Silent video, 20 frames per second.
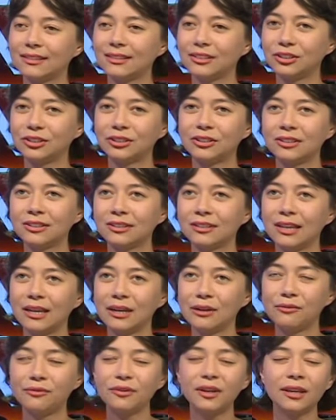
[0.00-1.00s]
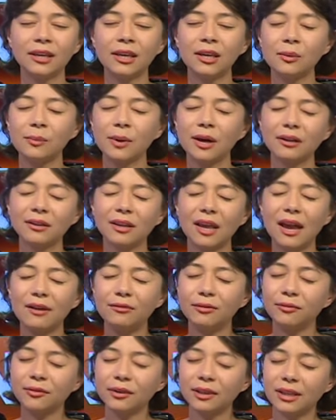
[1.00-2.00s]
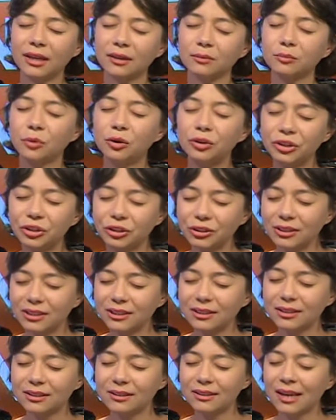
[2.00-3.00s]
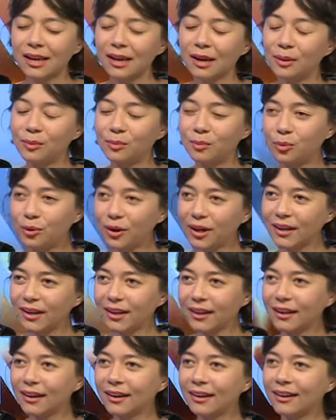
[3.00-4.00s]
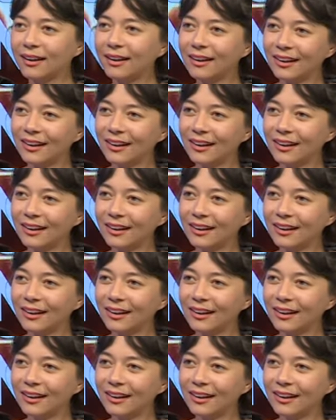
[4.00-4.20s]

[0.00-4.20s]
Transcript: just thinking about everything that mauritius is bringing